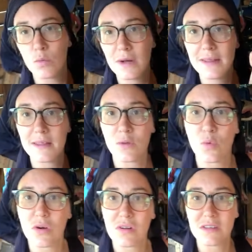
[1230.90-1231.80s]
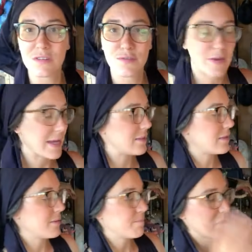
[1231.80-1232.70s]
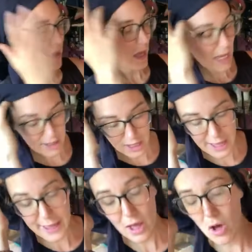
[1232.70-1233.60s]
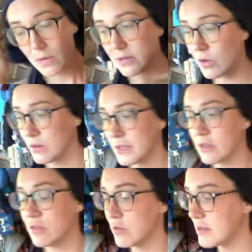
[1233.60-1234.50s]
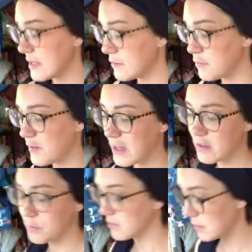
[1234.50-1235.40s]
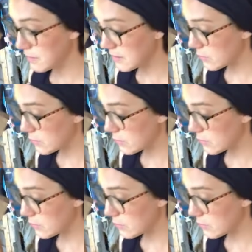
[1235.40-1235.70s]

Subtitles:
What in the world is faith? I always only associated faith with something that